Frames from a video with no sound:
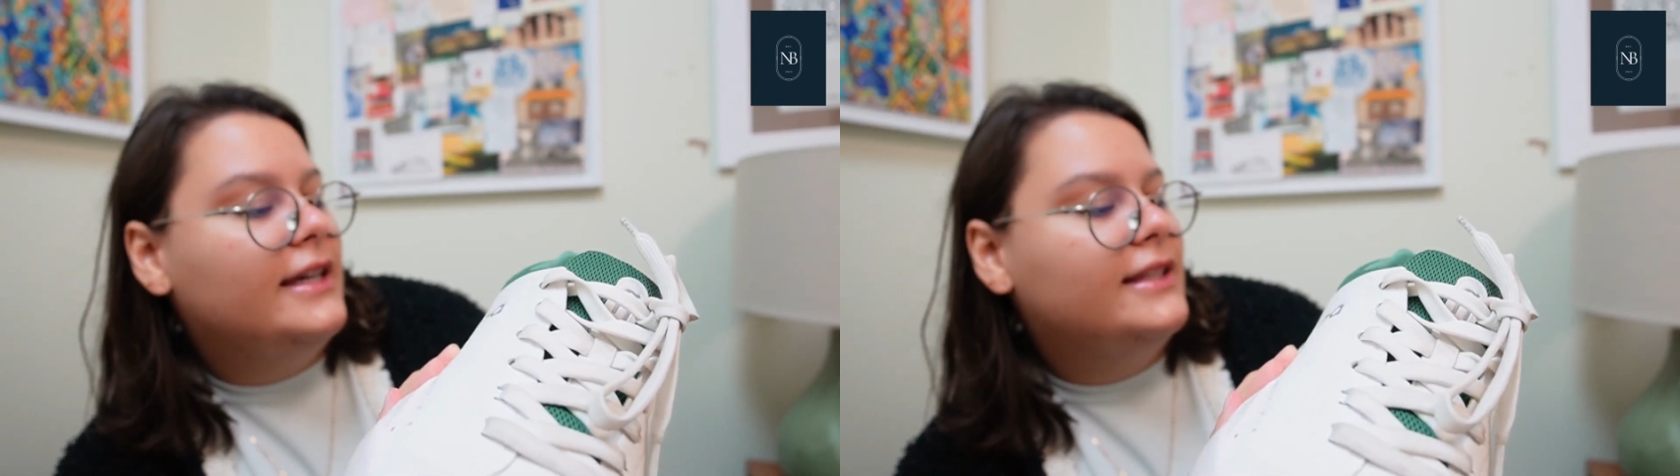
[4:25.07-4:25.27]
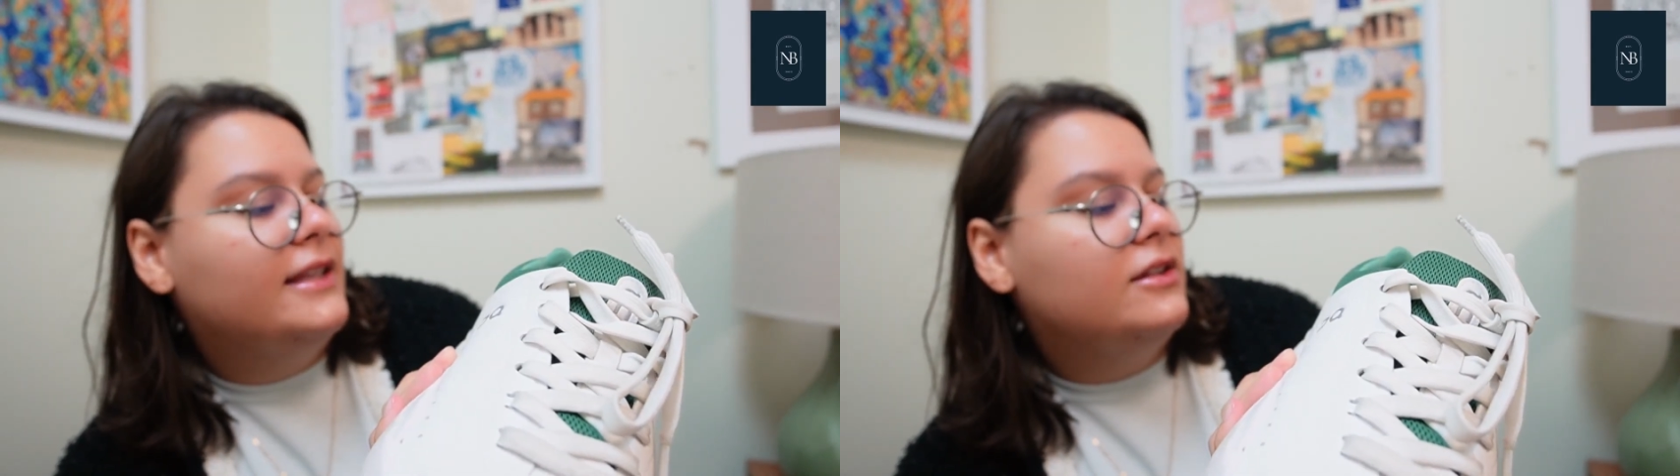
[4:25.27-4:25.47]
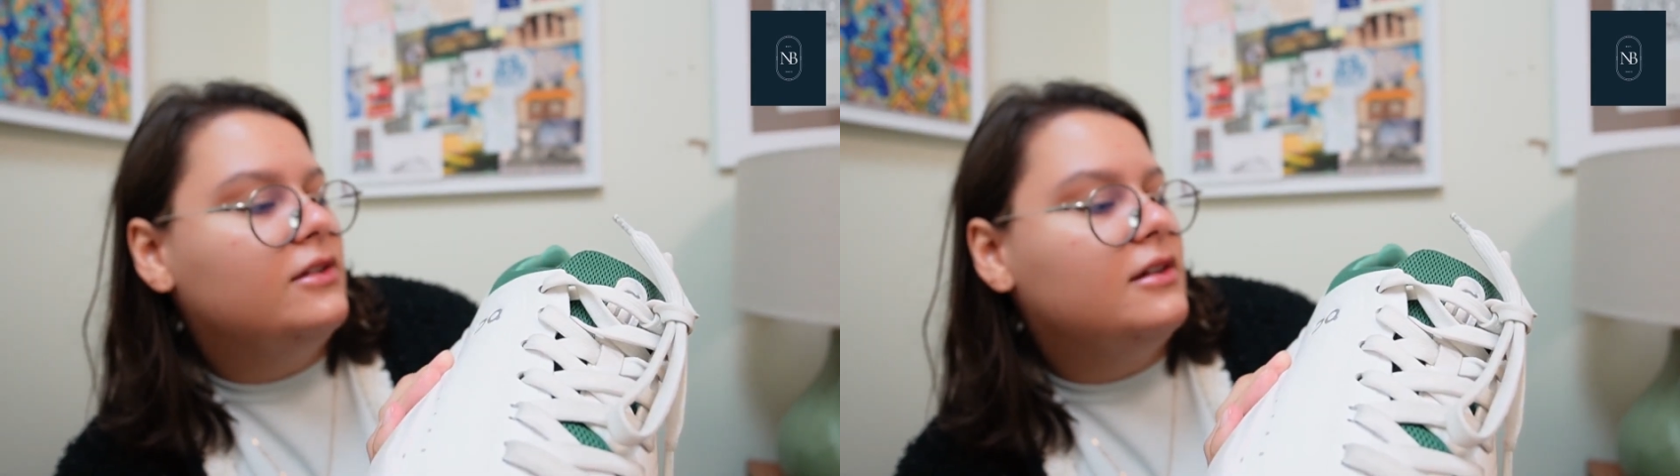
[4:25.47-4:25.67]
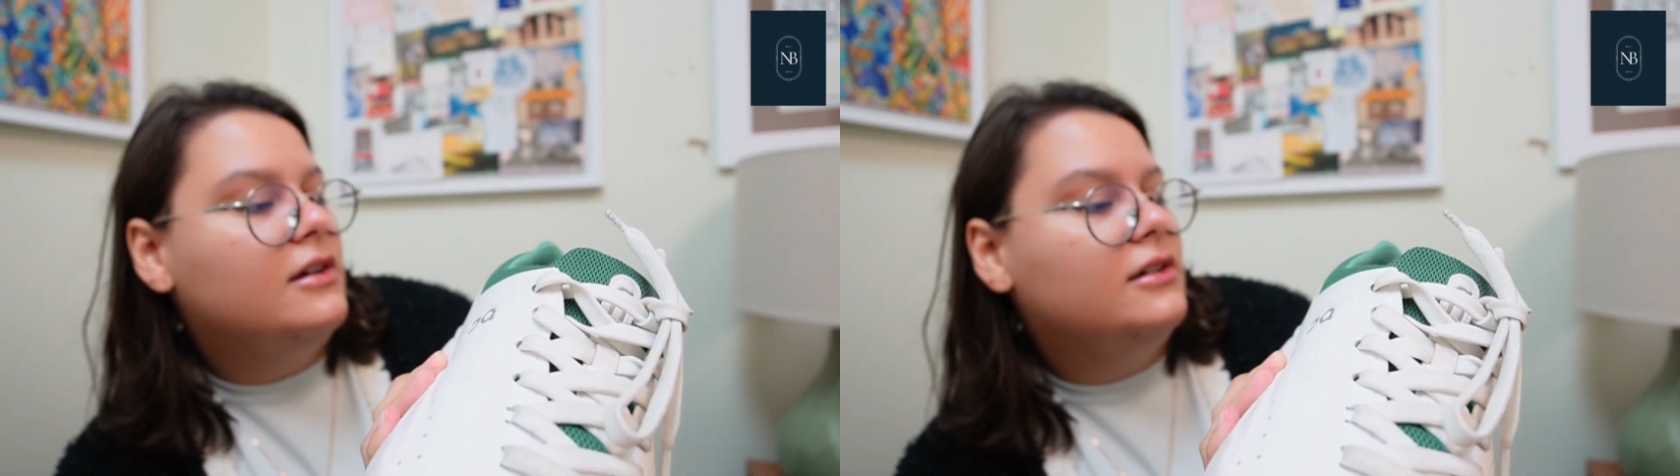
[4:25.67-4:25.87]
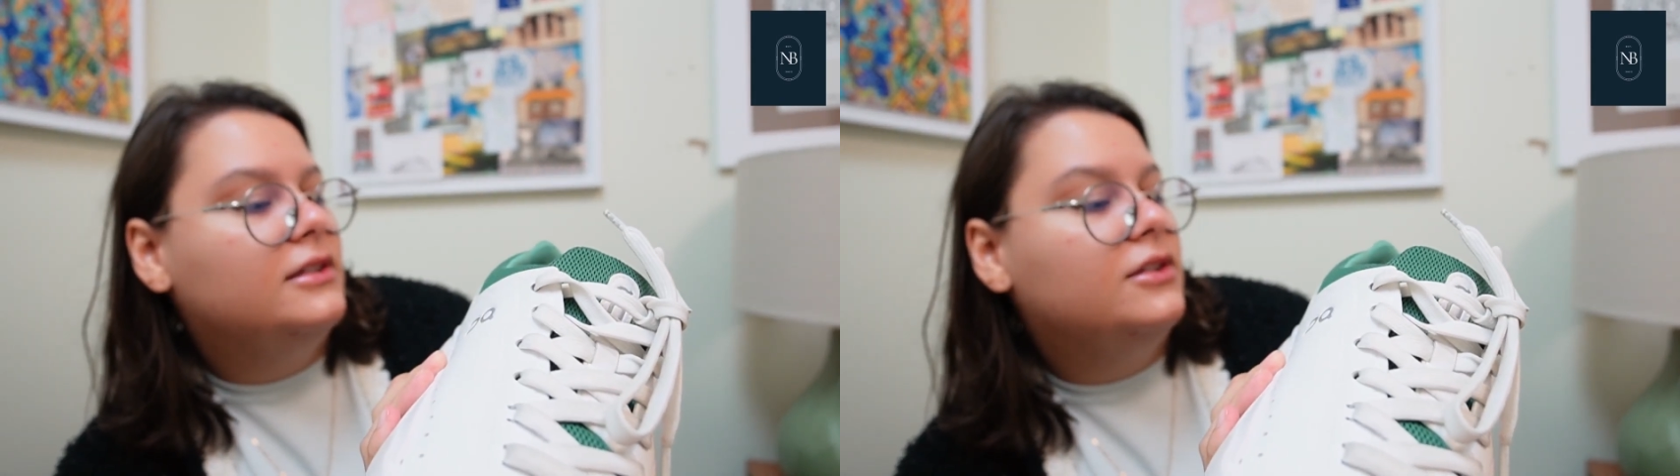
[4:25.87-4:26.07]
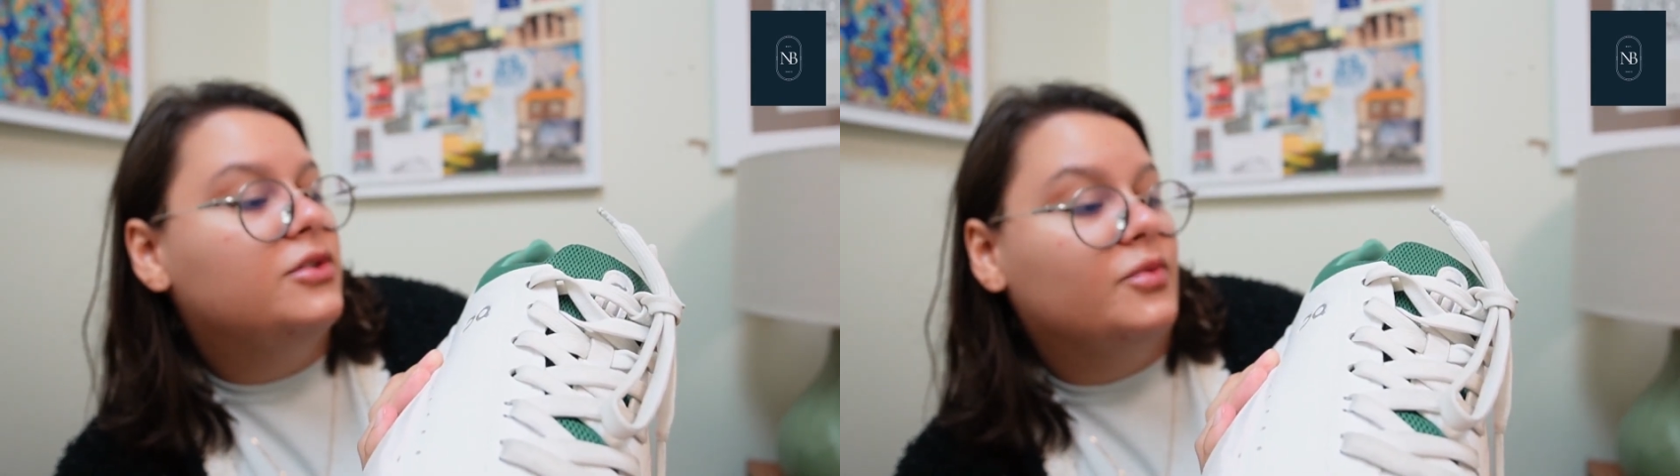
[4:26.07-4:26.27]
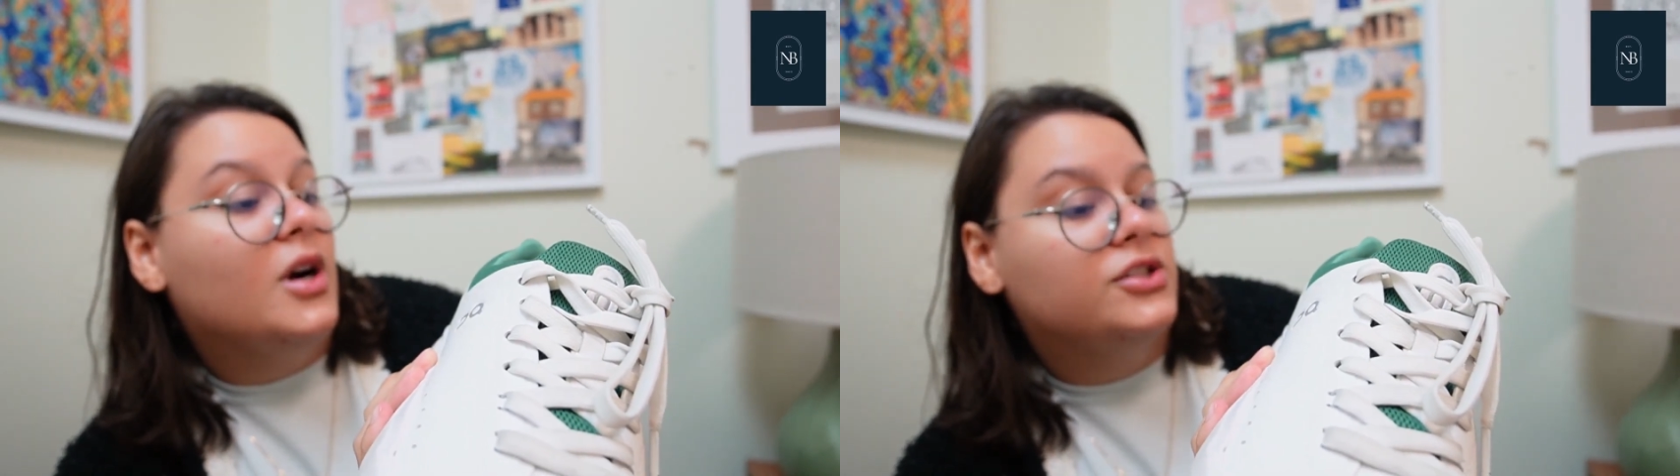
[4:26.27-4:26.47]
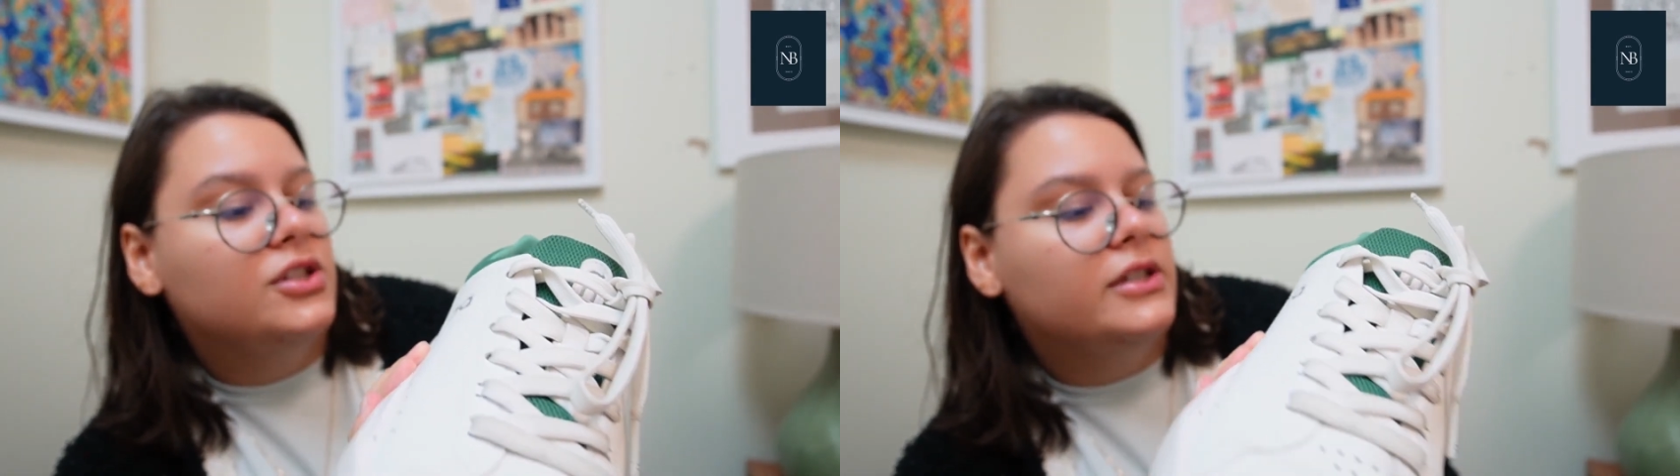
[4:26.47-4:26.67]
I think they're called the Roger.